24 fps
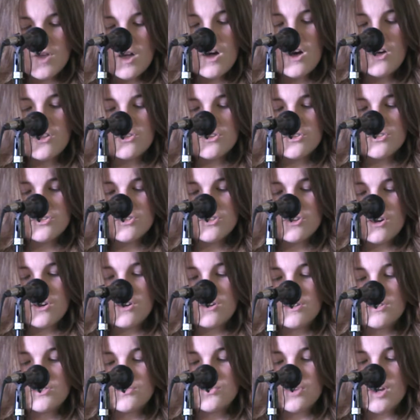Others
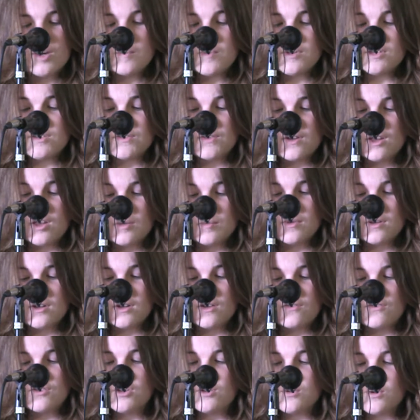encourage rampant development
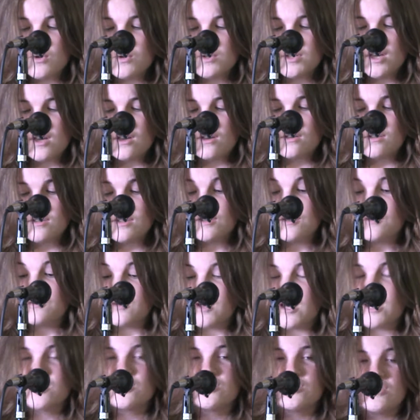of new hotels and a
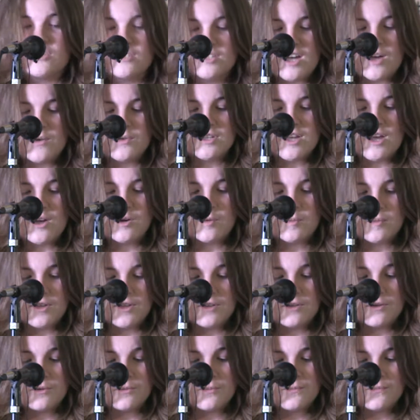flashier downtown
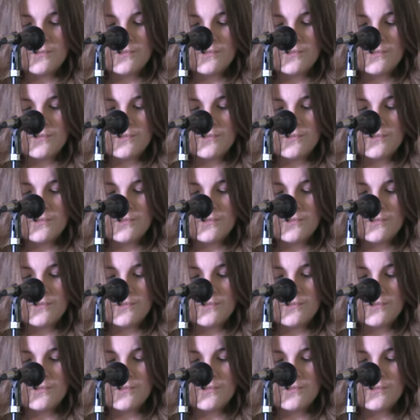appeal.